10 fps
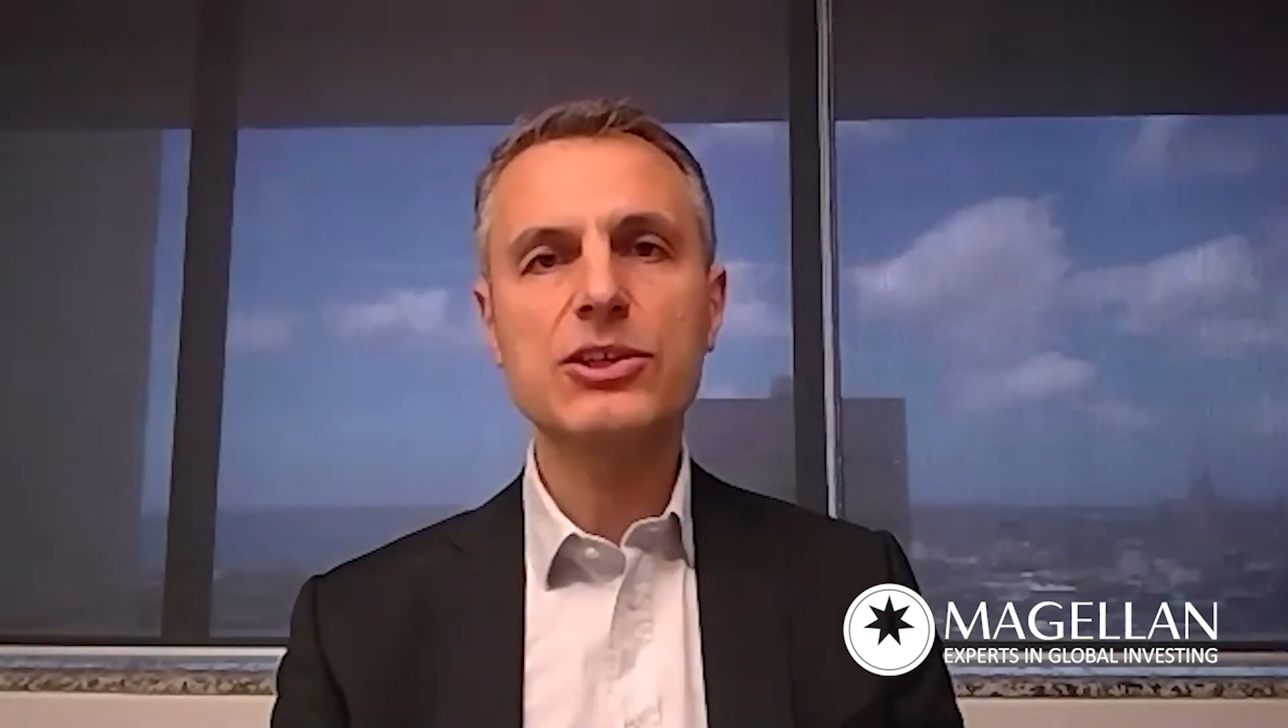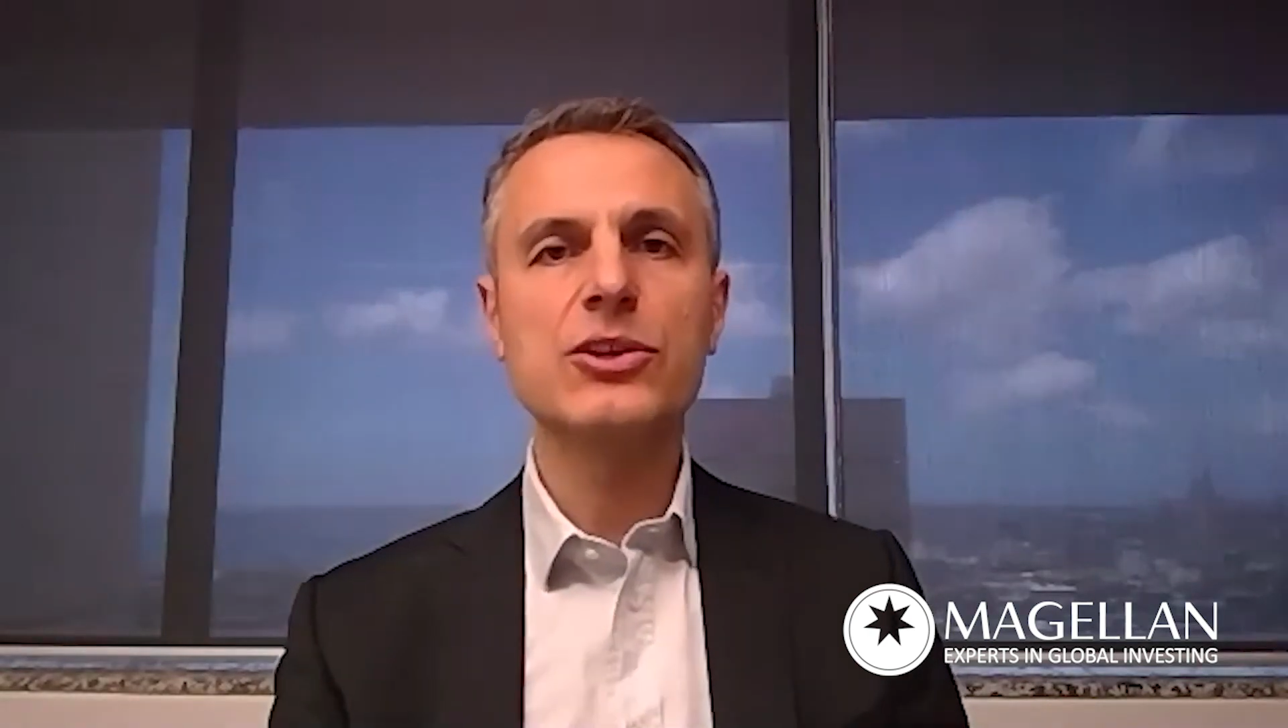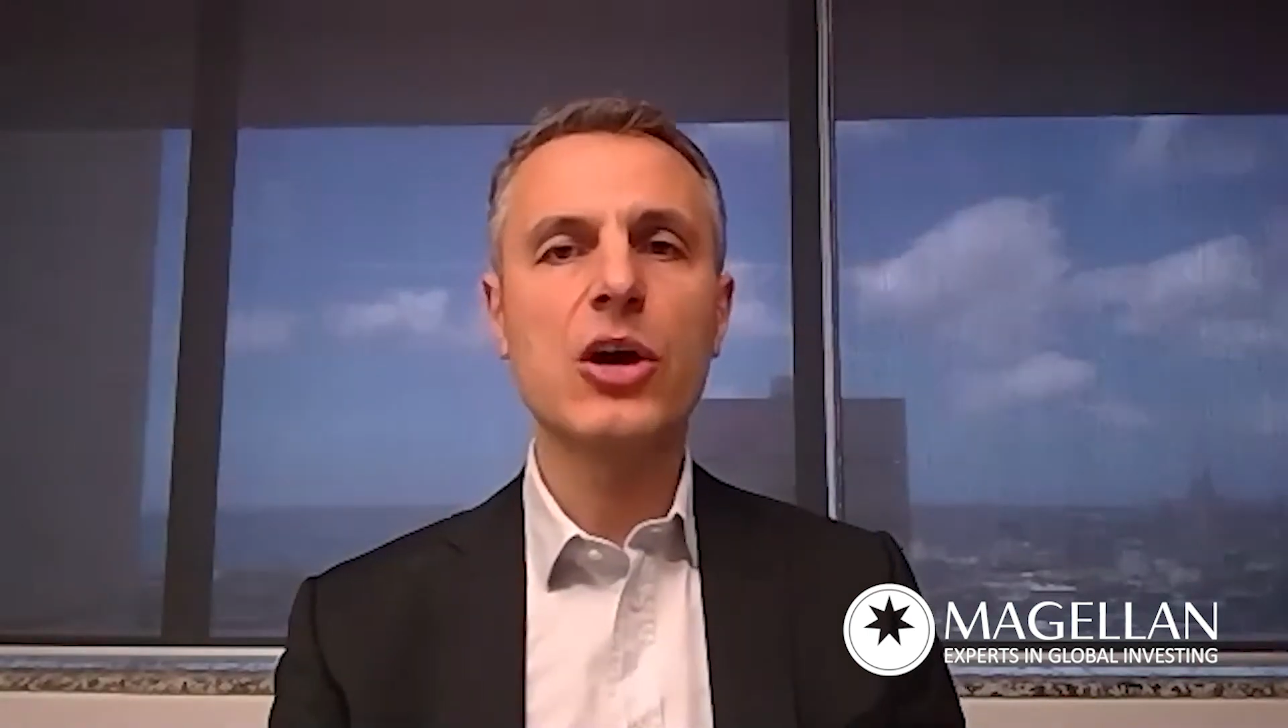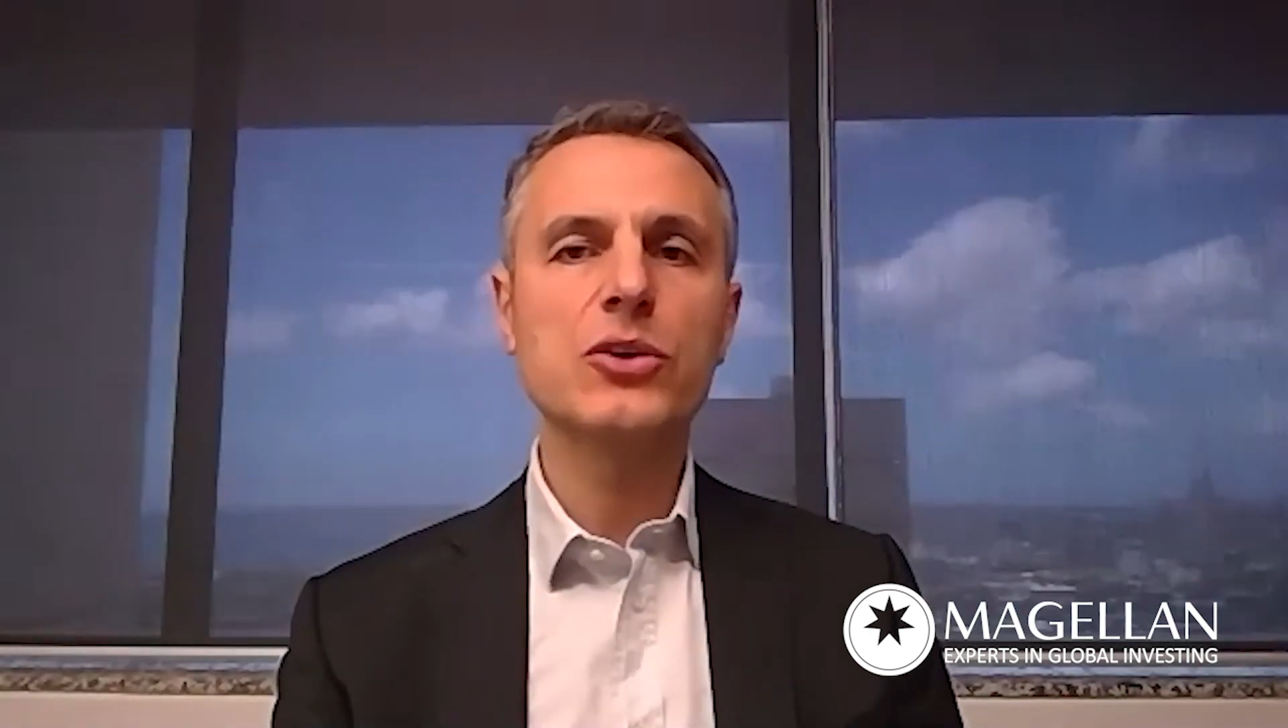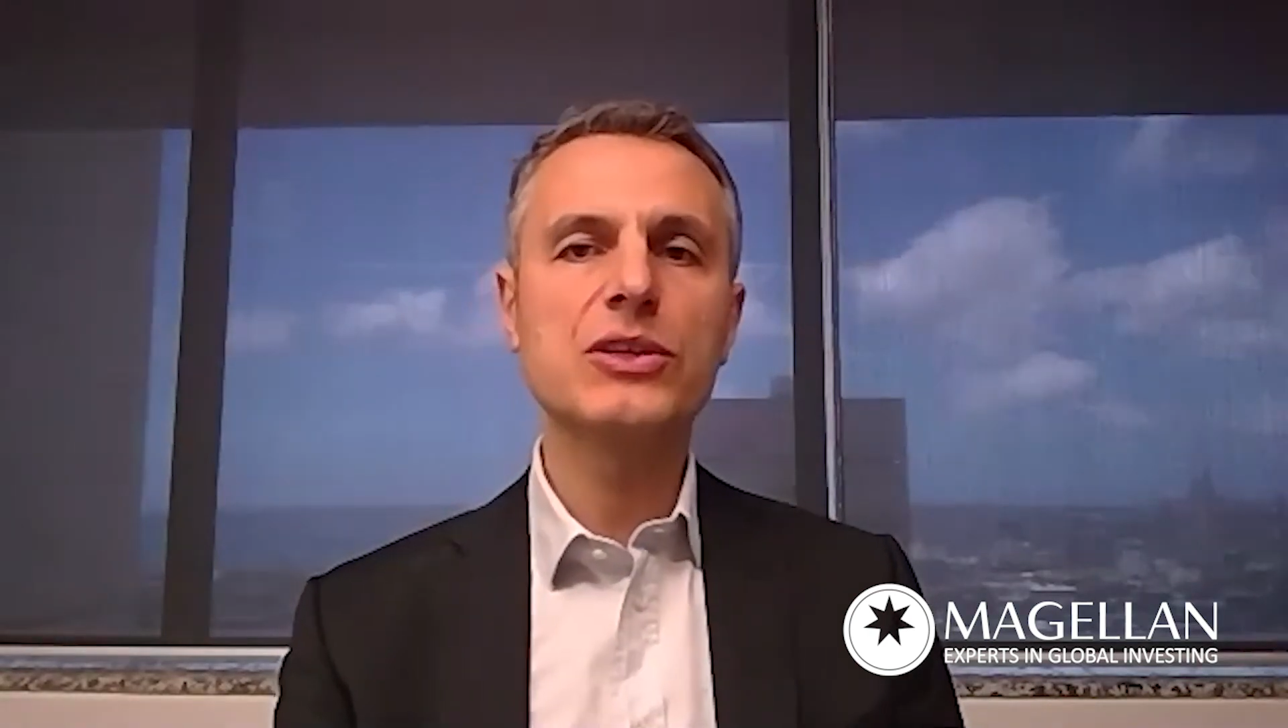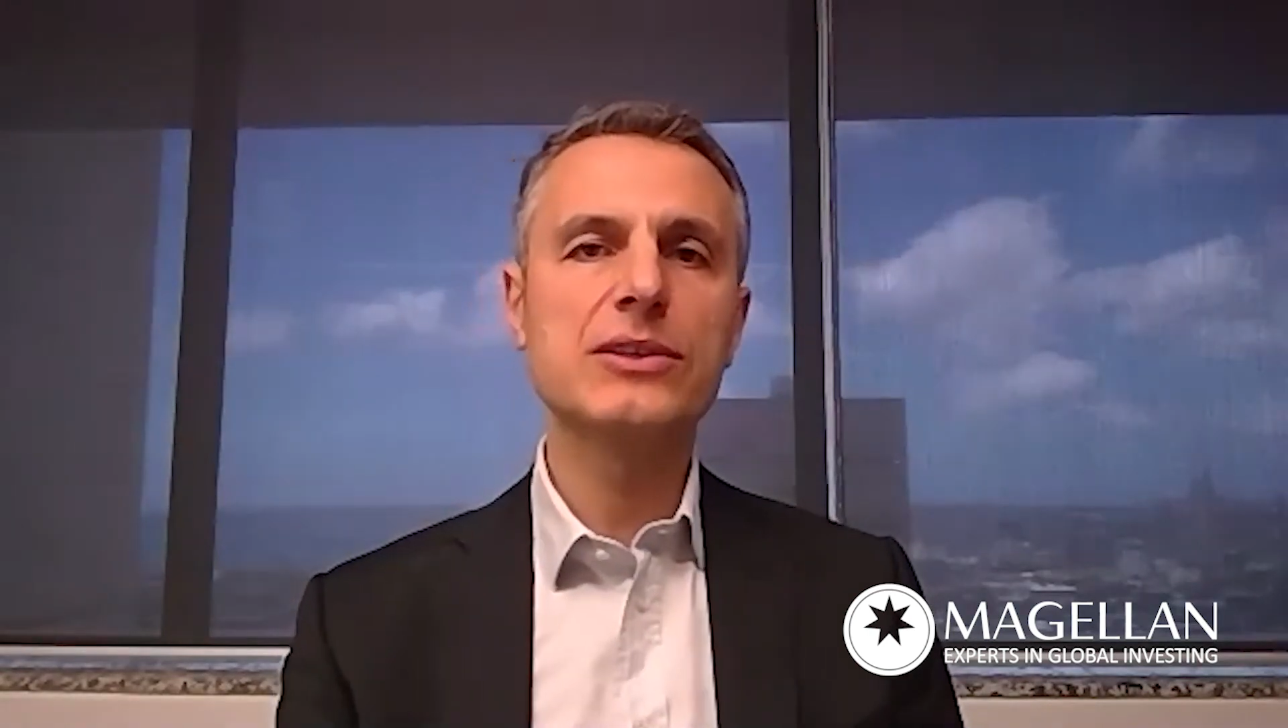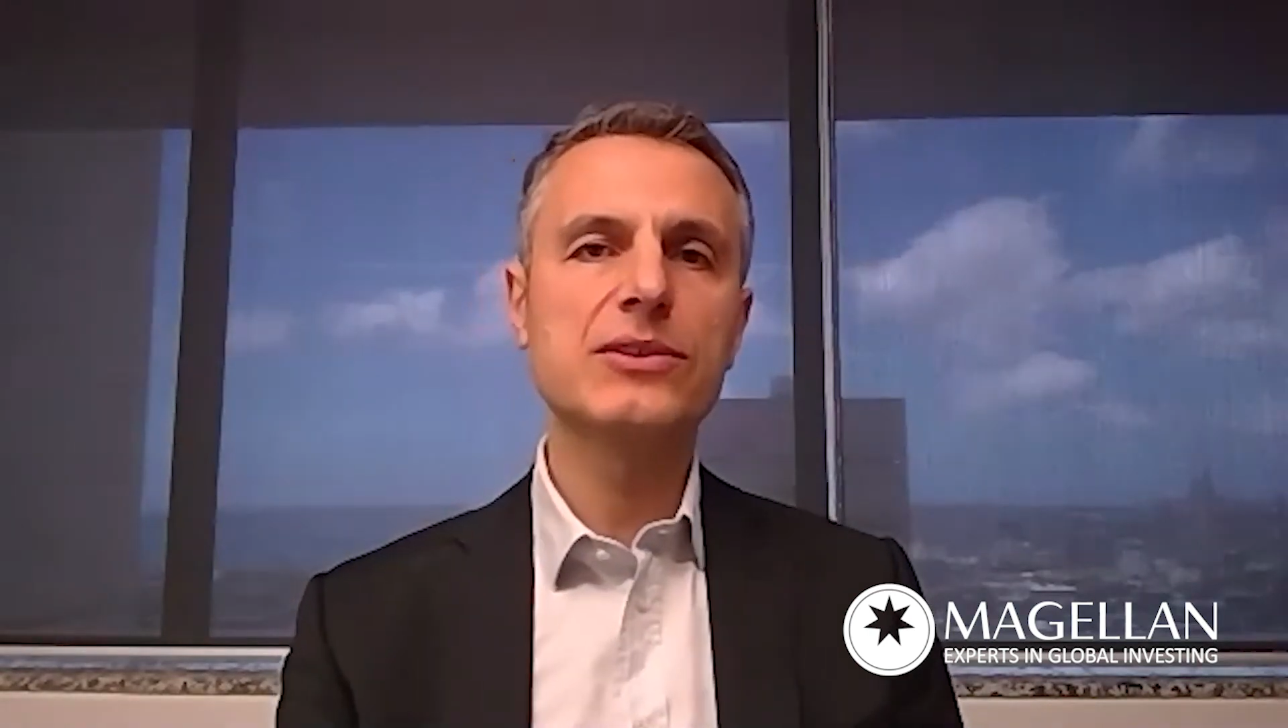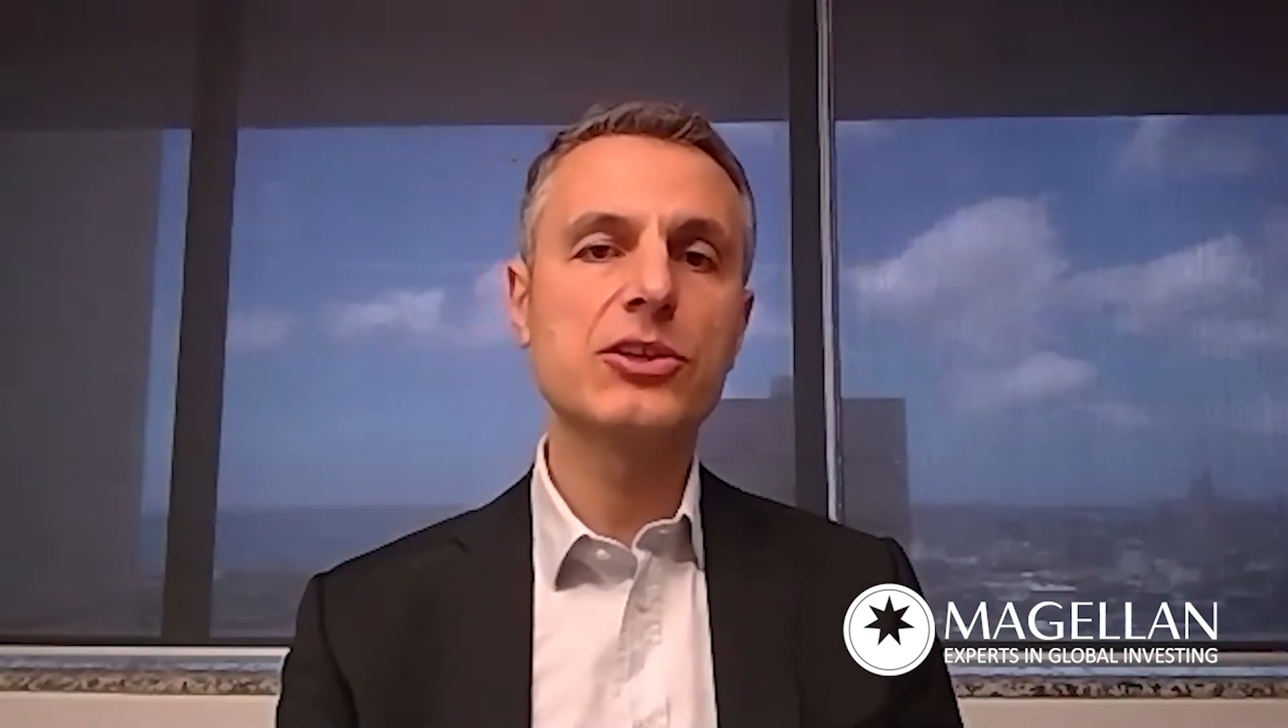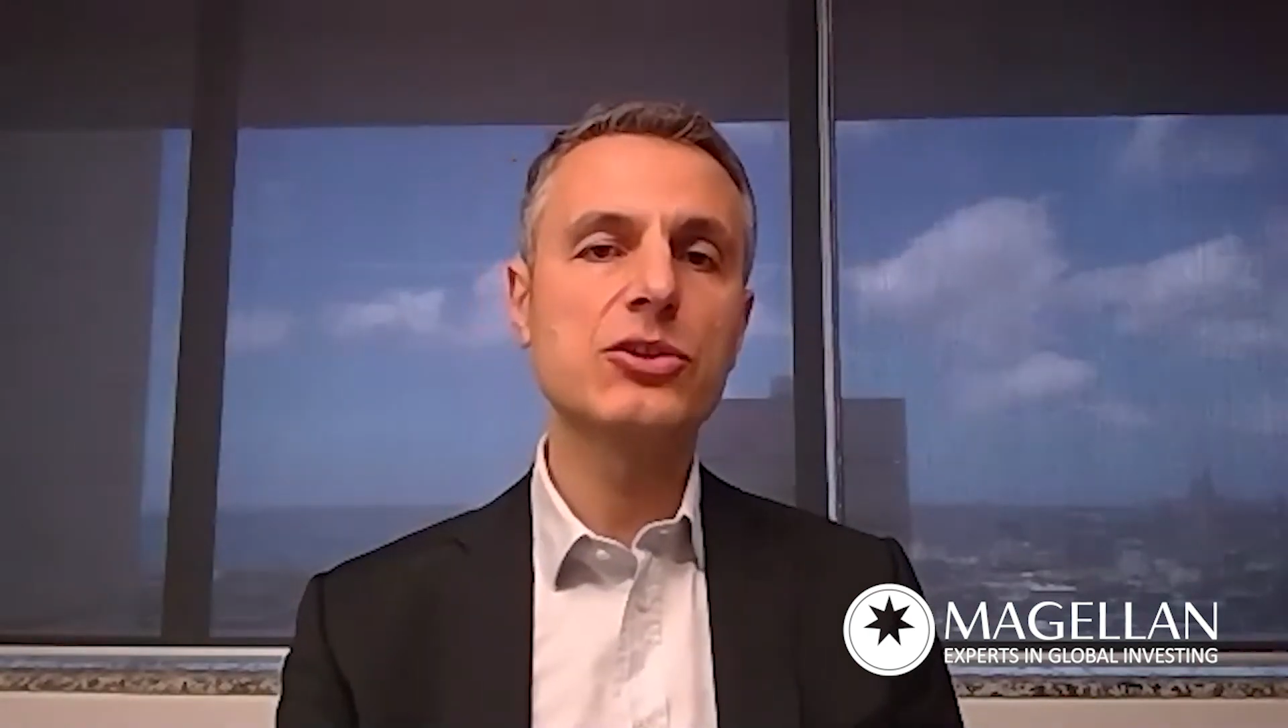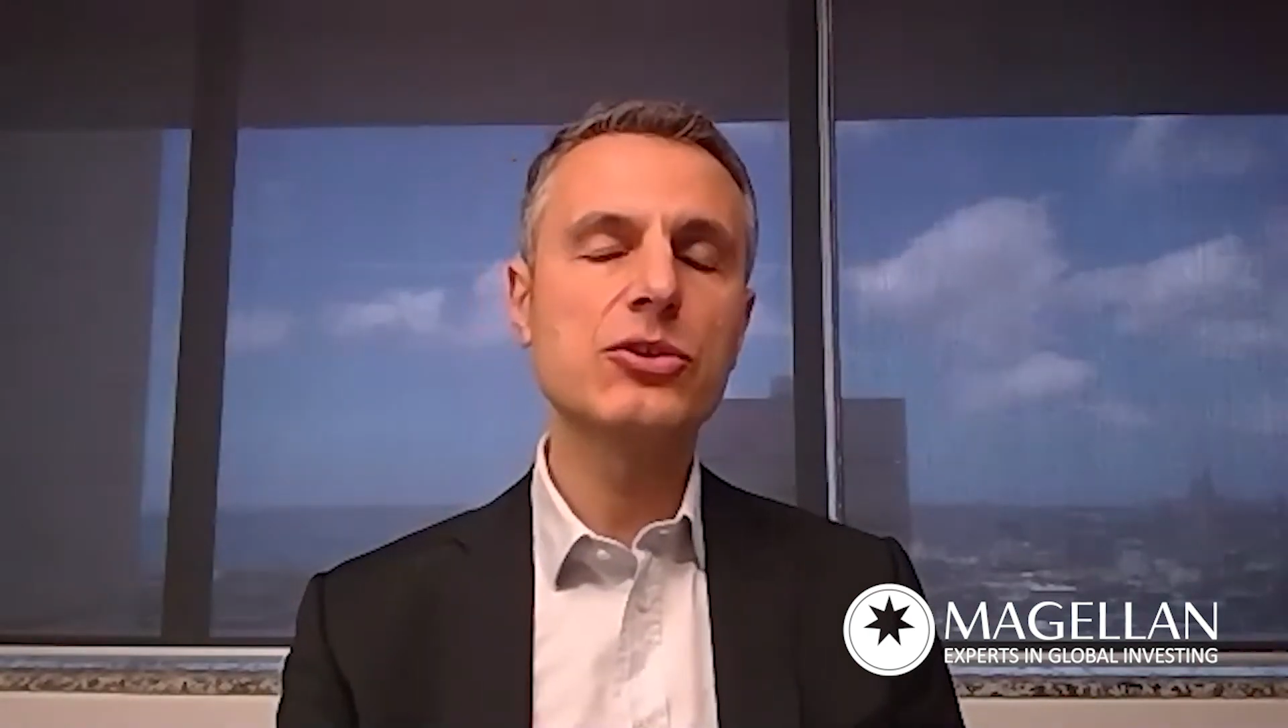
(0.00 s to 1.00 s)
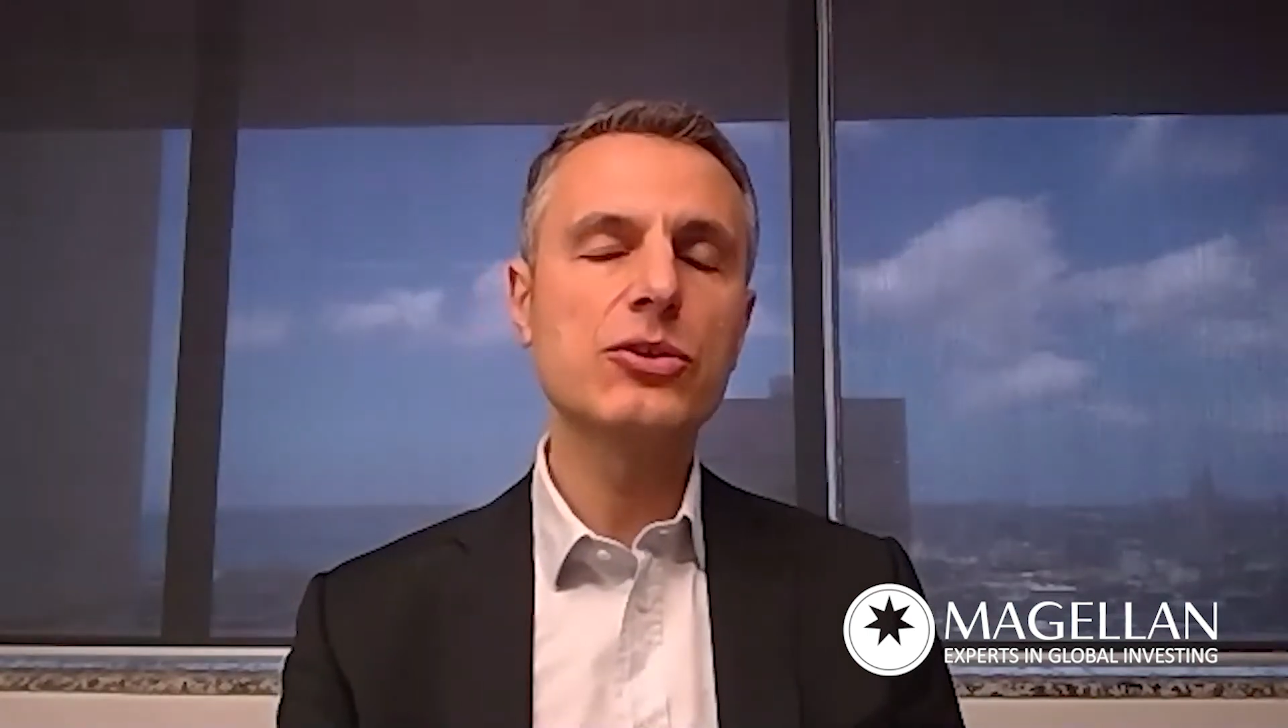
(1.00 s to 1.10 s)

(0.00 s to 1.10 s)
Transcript: to note is that you do